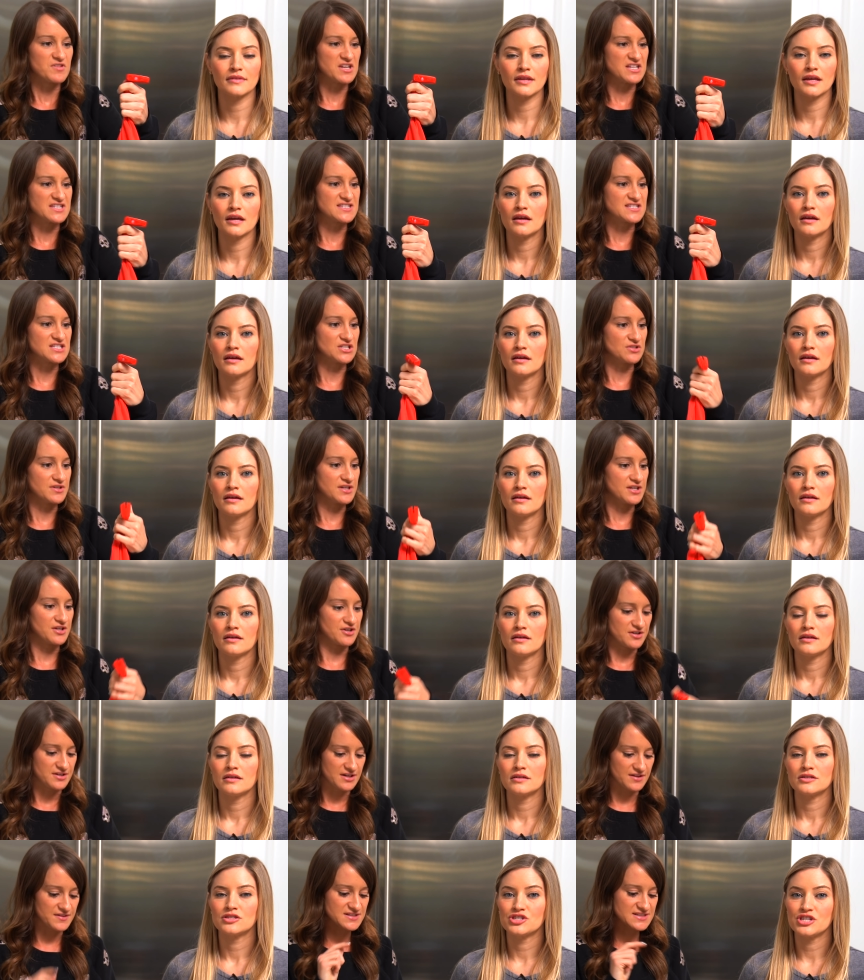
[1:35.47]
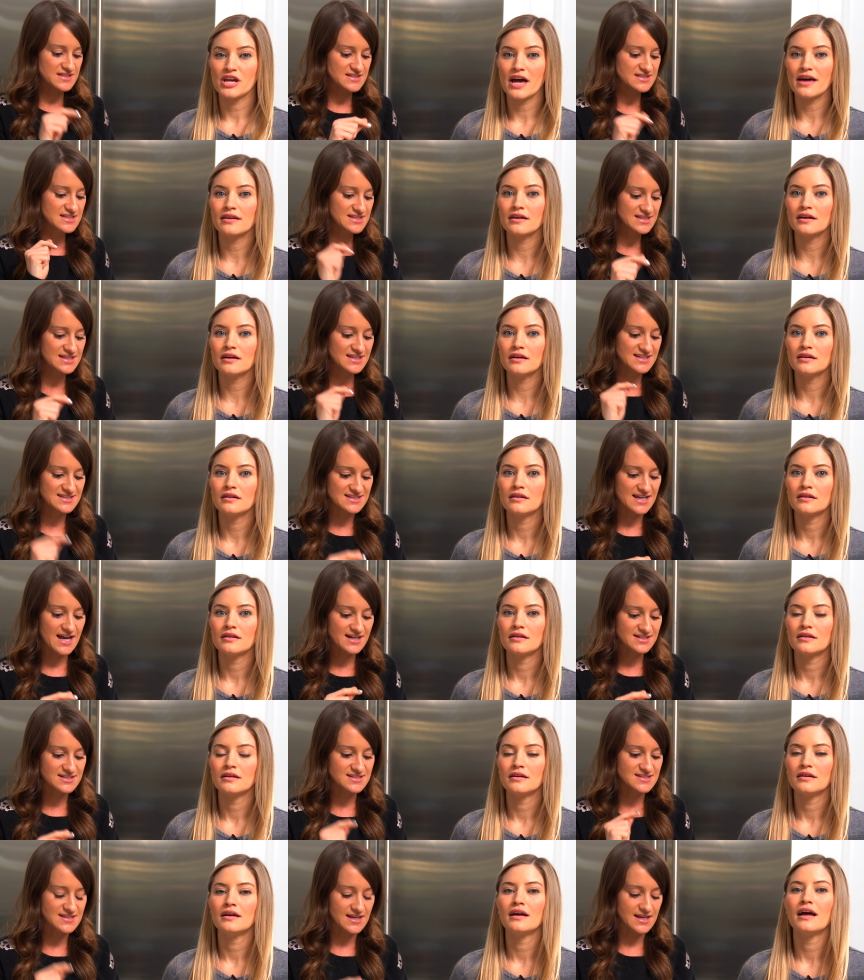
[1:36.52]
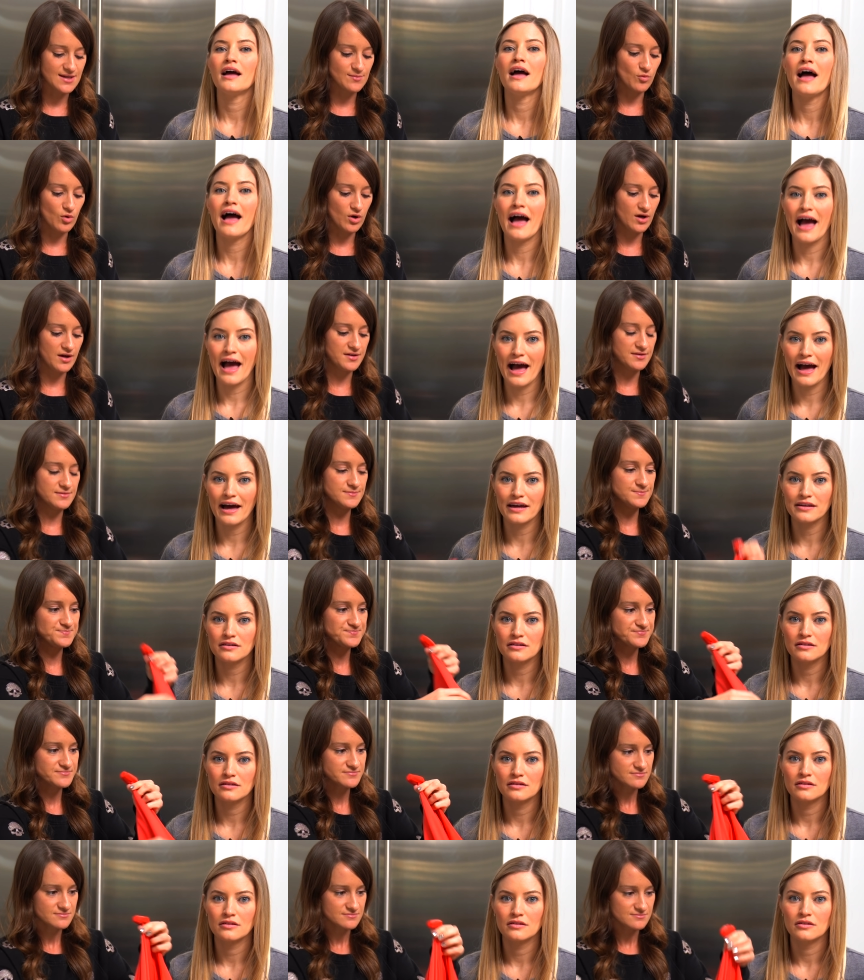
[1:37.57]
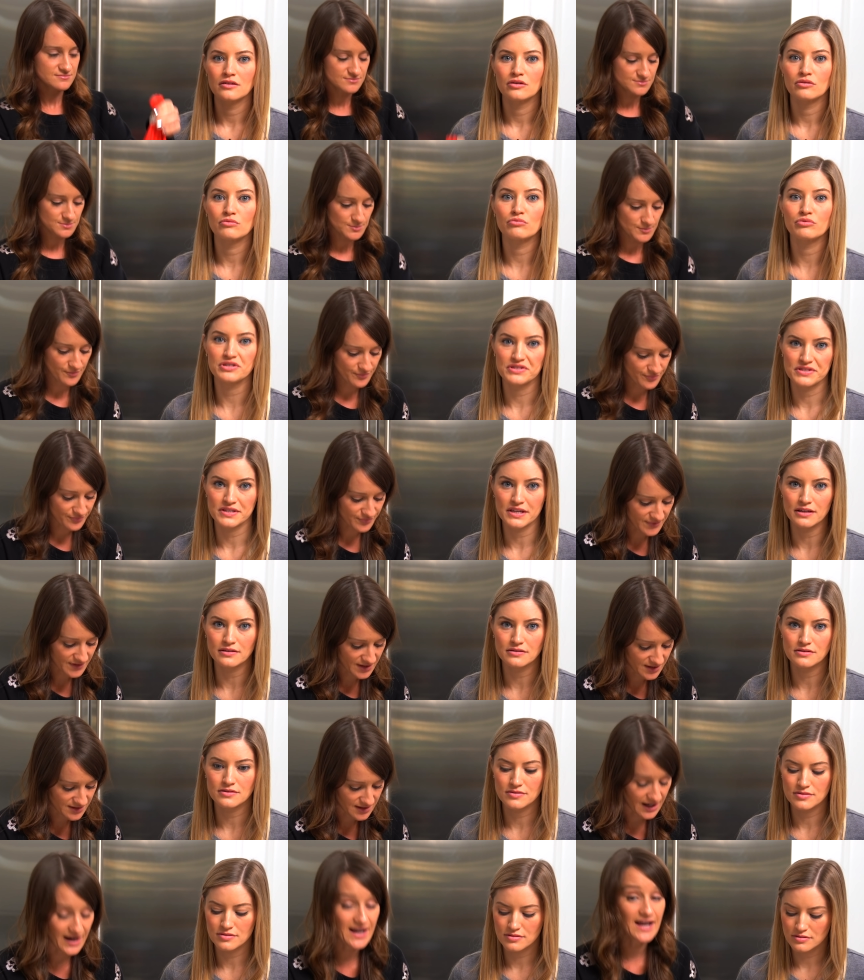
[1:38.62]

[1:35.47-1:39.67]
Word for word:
Speaker 1: but it's still here. Now, this isn't the exact same one.
Speaker 2: Receipts.